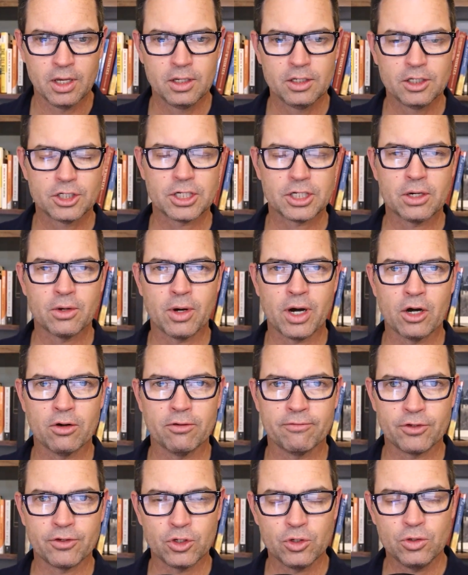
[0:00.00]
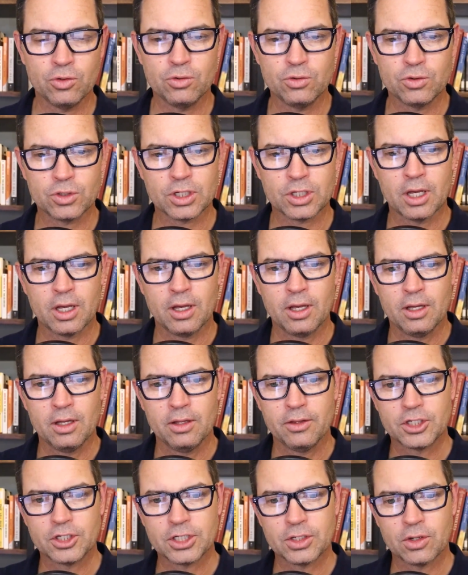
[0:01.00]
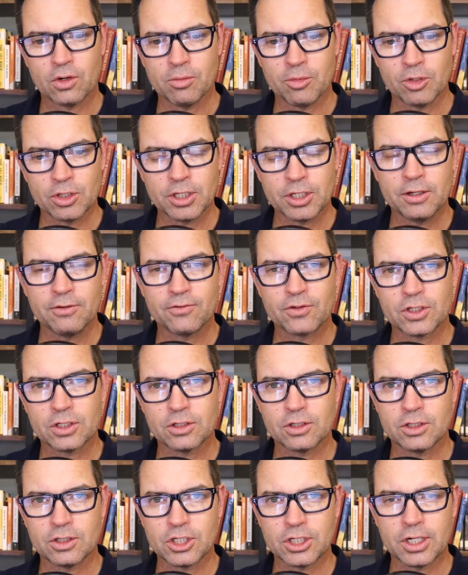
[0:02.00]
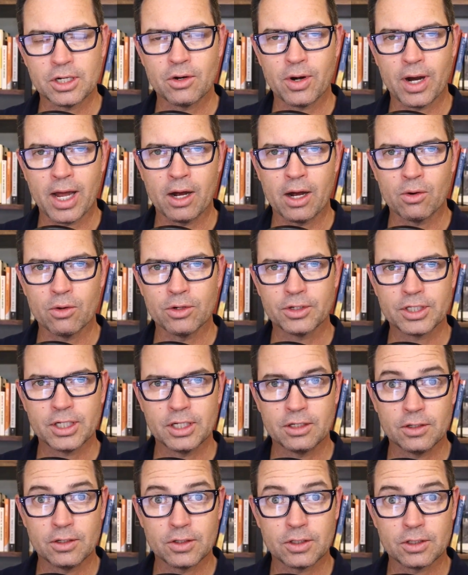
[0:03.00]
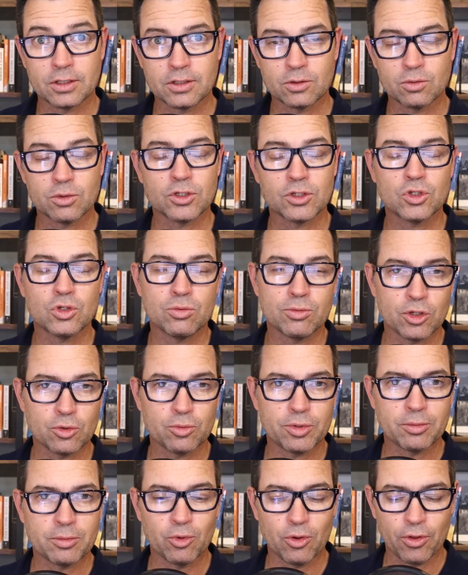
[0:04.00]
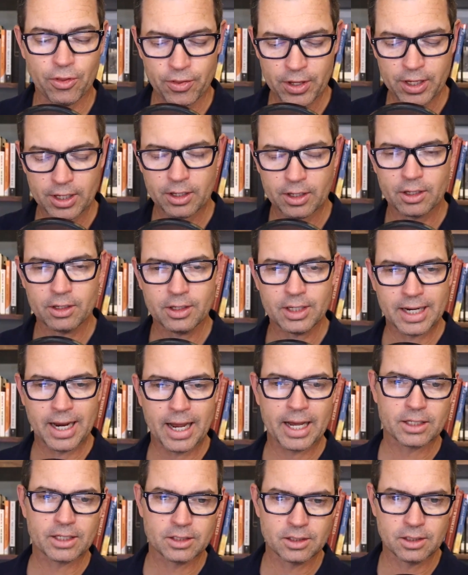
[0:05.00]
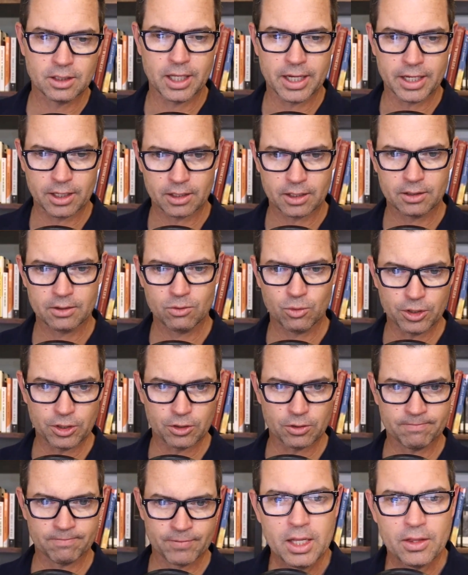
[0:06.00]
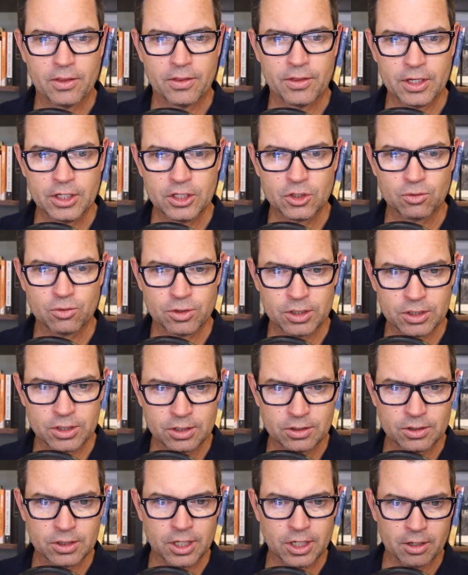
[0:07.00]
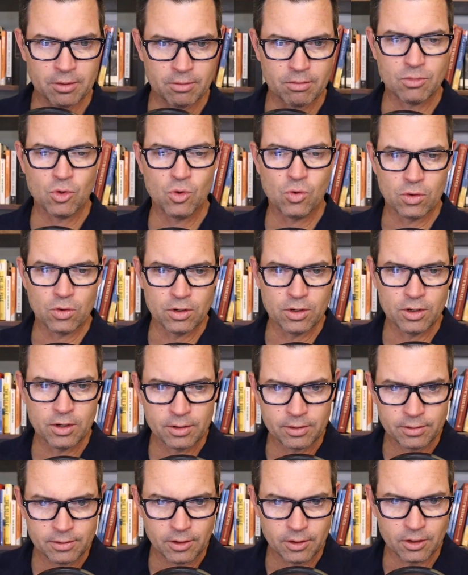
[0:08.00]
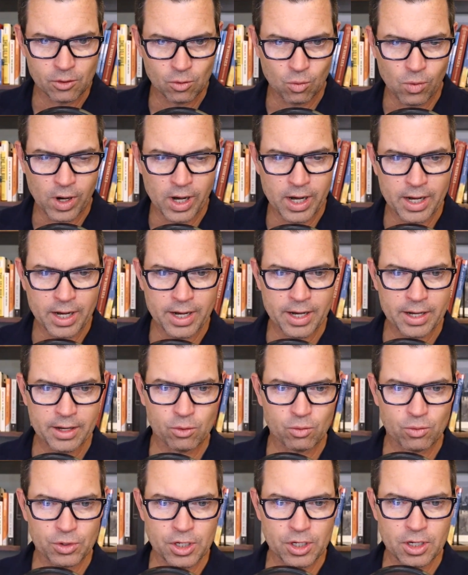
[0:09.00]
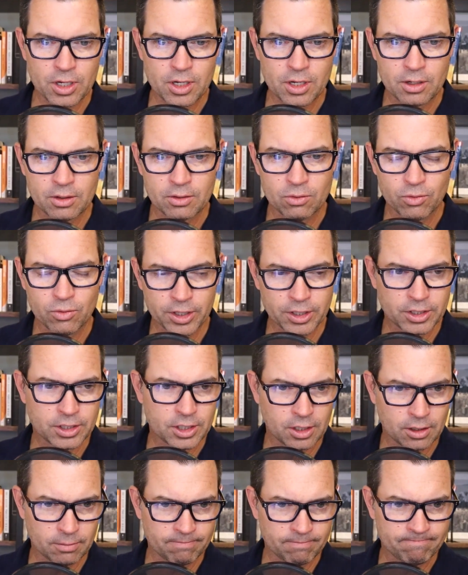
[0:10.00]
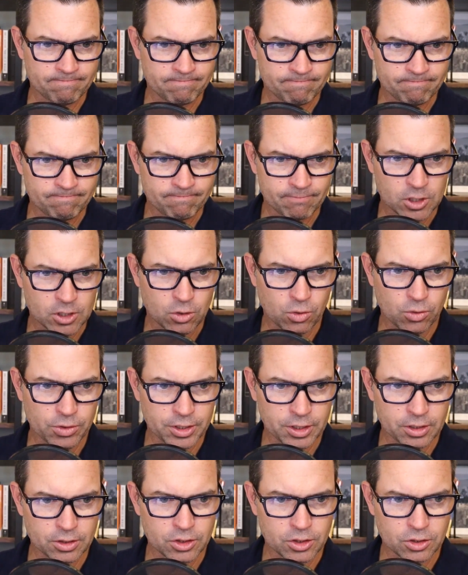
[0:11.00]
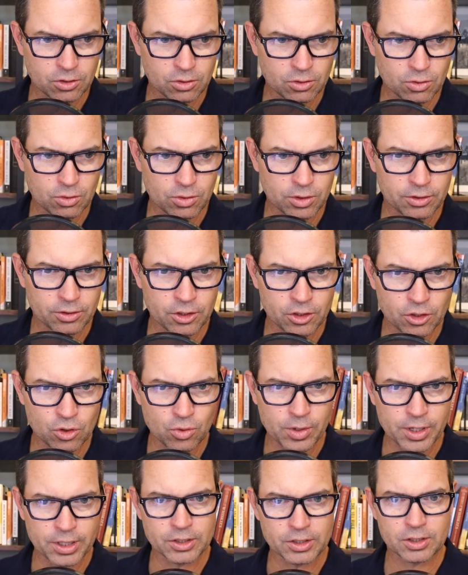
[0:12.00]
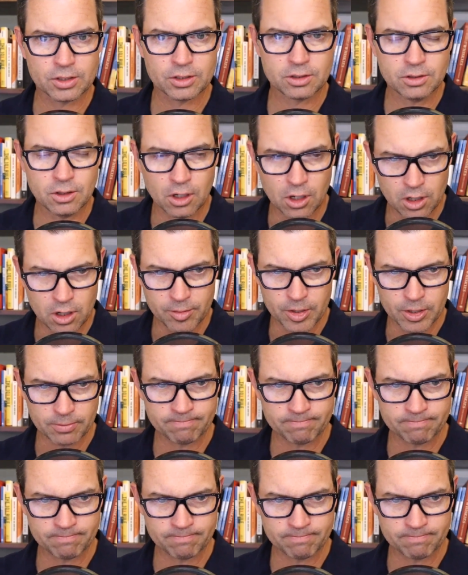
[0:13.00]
share our views, they share our beliefs, and share our tendencies. We assume other people think and act like we do. These reasons and more are why we red team, according to the U.S. Army.